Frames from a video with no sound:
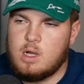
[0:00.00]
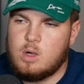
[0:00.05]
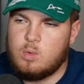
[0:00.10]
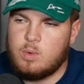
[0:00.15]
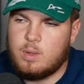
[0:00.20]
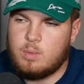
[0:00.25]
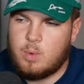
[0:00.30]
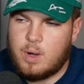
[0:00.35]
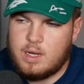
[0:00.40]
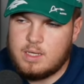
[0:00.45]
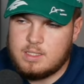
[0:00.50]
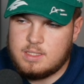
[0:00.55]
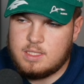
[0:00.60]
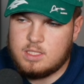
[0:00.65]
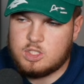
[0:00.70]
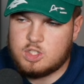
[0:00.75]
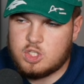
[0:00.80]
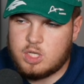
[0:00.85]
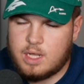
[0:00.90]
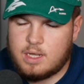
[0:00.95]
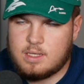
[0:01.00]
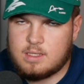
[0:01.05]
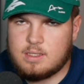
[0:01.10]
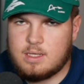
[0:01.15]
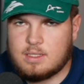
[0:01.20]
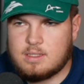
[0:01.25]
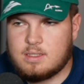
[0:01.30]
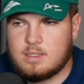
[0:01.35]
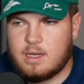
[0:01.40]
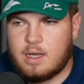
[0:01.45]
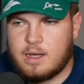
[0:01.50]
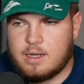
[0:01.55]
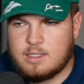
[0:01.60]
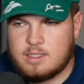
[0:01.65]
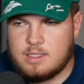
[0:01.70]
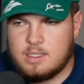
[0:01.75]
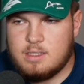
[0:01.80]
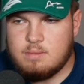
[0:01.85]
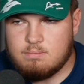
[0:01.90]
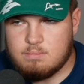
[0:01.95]
We right here check that the
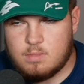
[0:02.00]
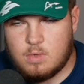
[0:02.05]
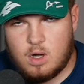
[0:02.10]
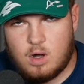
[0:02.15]
ID